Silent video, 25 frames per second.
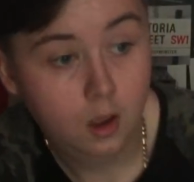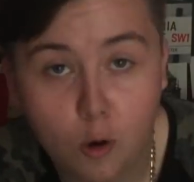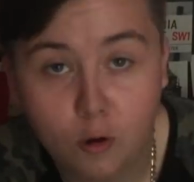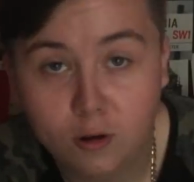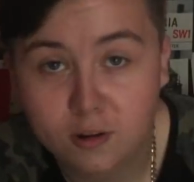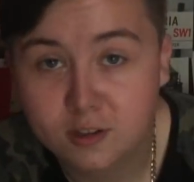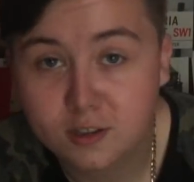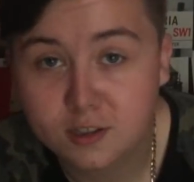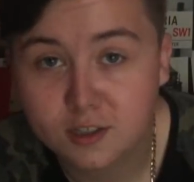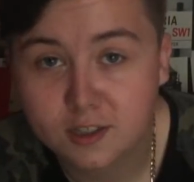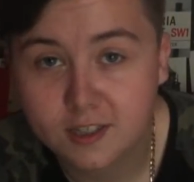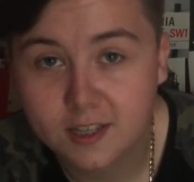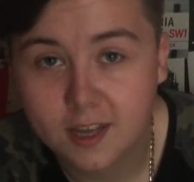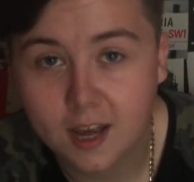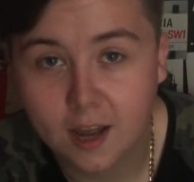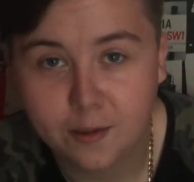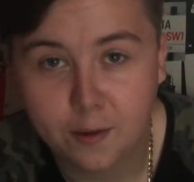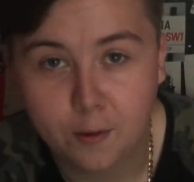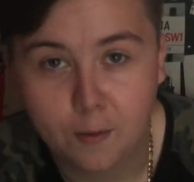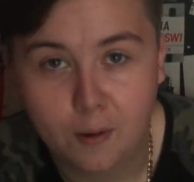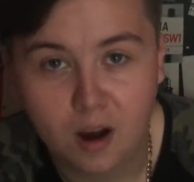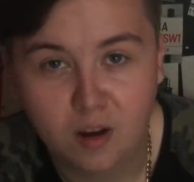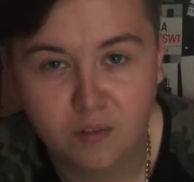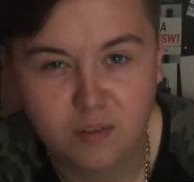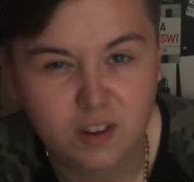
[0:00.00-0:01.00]
Honestly, I
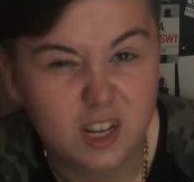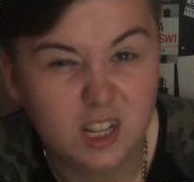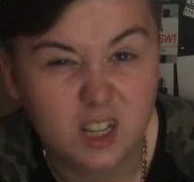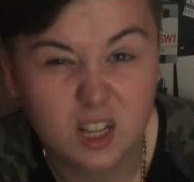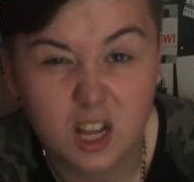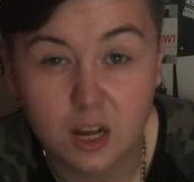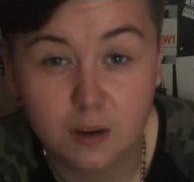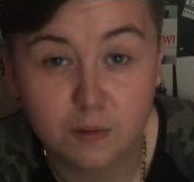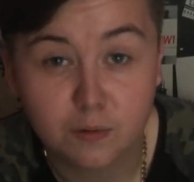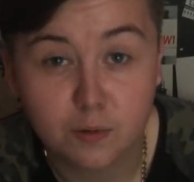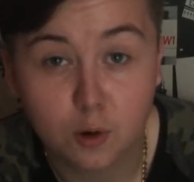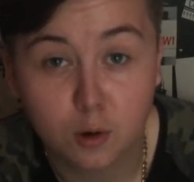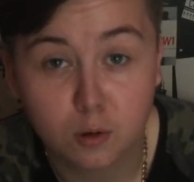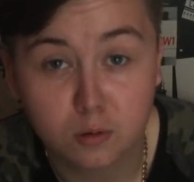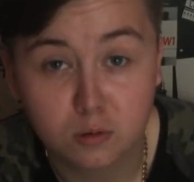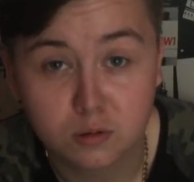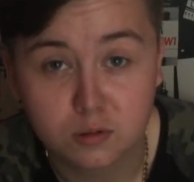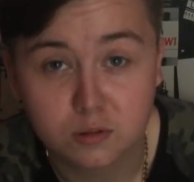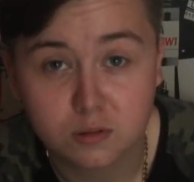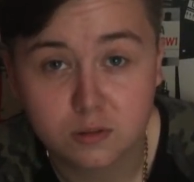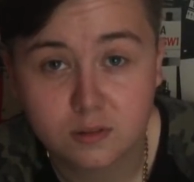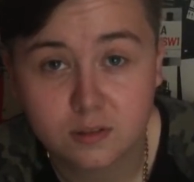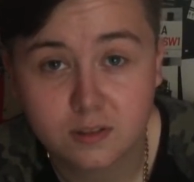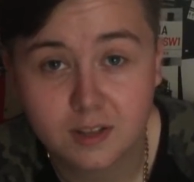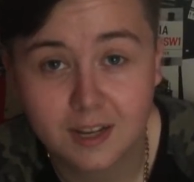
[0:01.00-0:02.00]
don't have any life
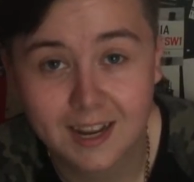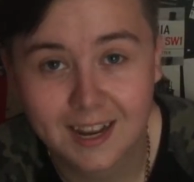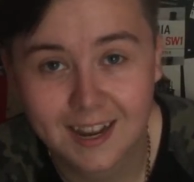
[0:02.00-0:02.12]
goals.